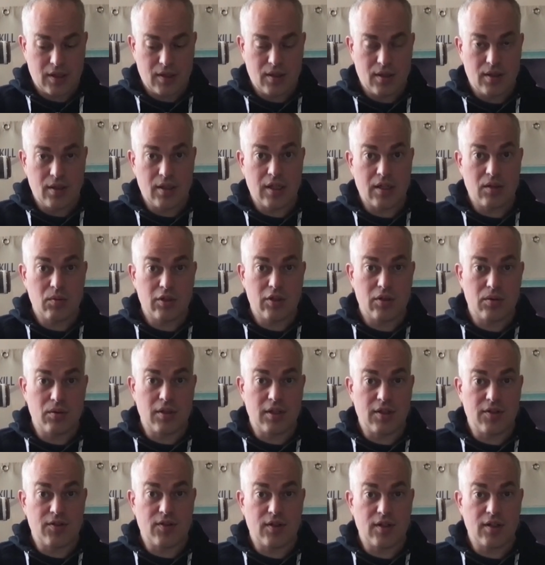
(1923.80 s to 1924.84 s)
then we do
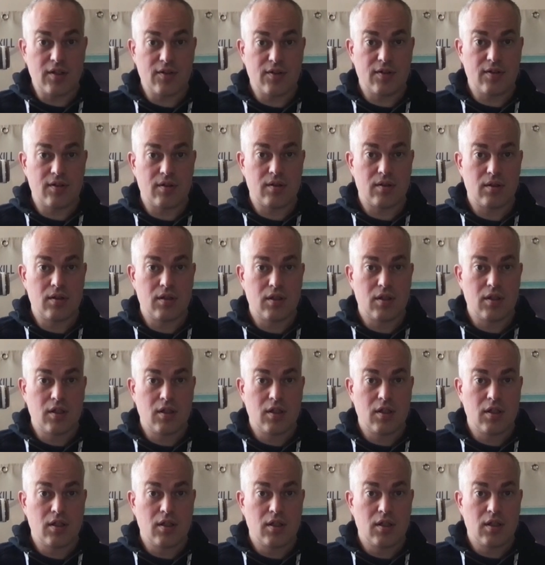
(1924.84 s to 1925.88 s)
these things,
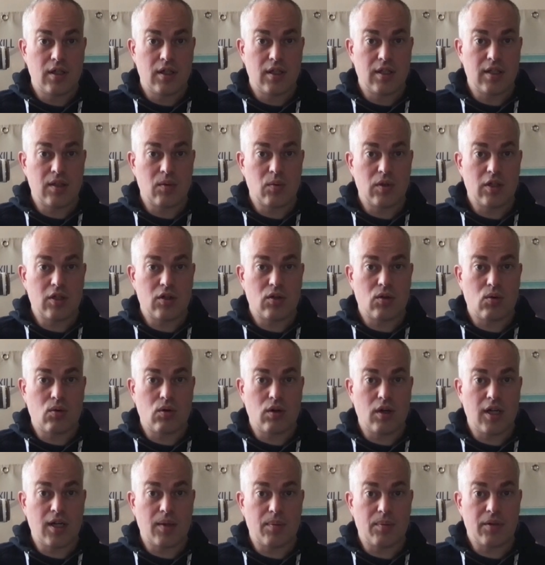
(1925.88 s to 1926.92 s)
and then we
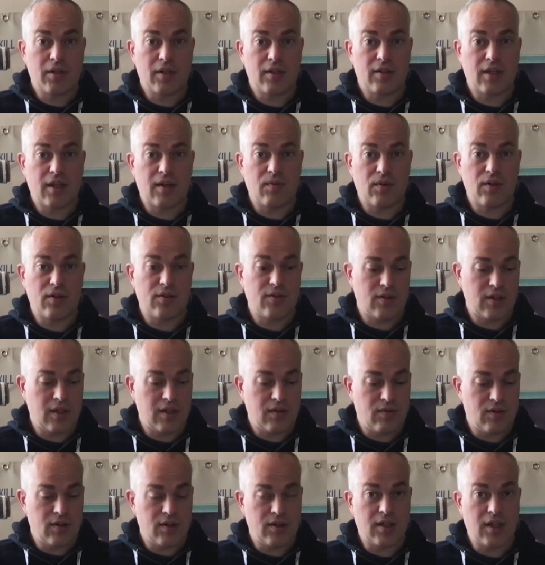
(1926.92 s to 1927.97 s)
call update canvas
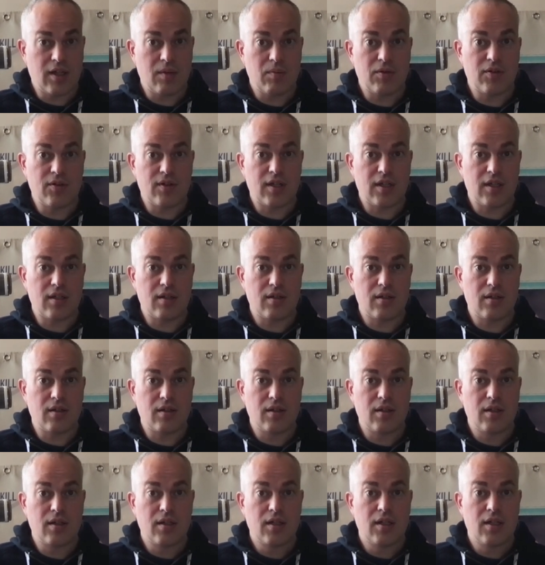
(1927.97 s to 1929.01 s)
every time instead,
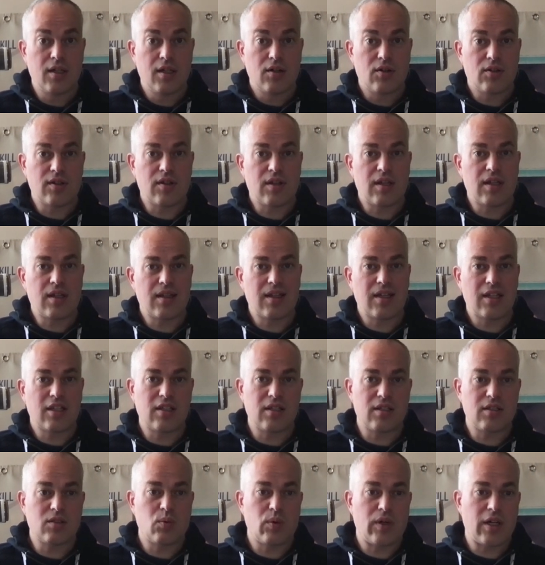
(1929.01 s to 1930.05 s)
because I think that
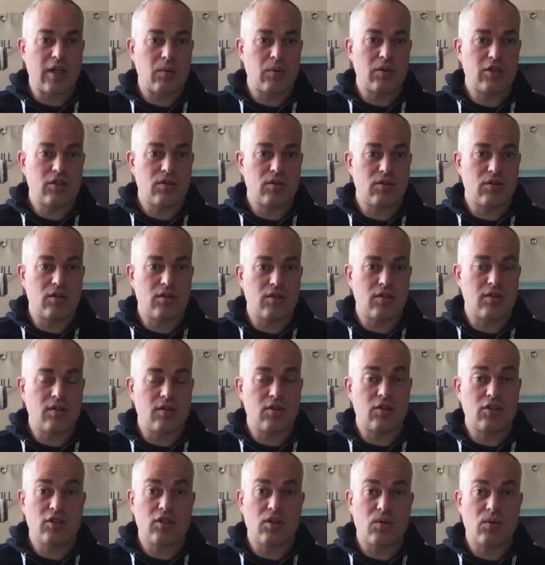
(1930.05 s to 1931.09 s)
is where we should
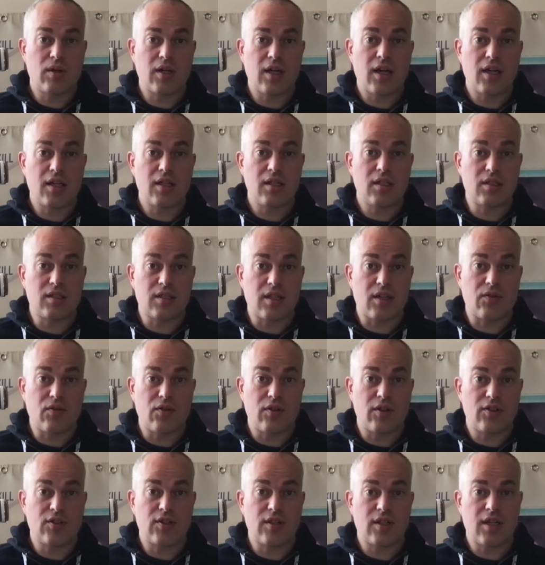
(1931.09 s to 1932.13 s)
show and hide stuff.
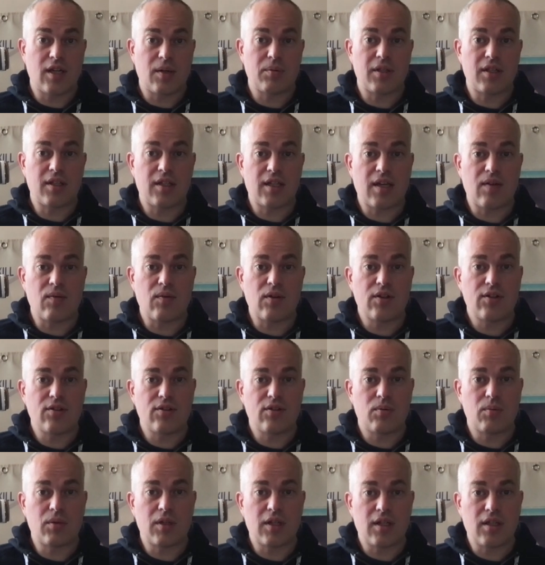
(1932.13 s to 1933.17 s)
It's in update canvas
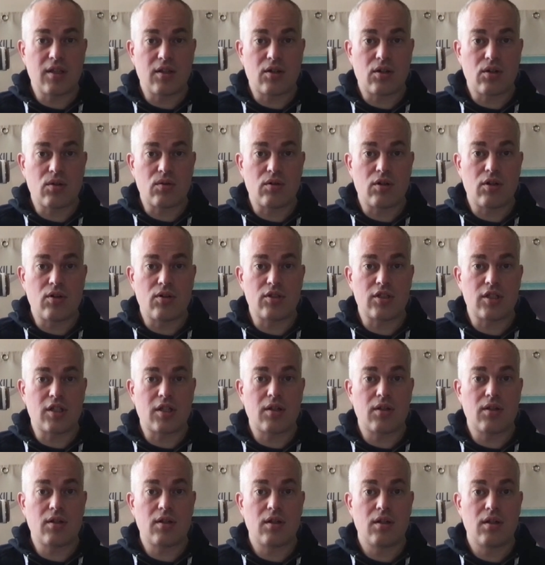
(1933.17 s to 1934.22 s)
to make the code
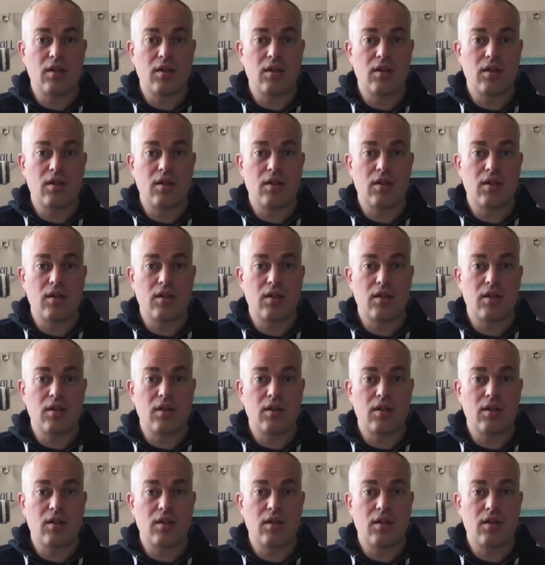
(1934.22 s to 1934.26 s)
logical.